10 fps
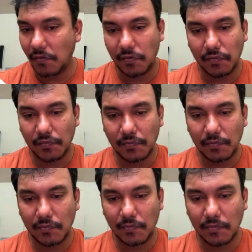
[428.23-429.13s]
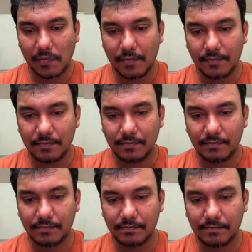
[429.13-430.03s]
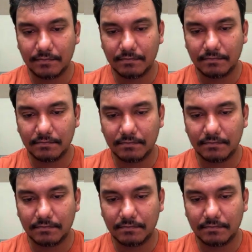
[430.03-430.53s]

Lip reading: Nothing is said.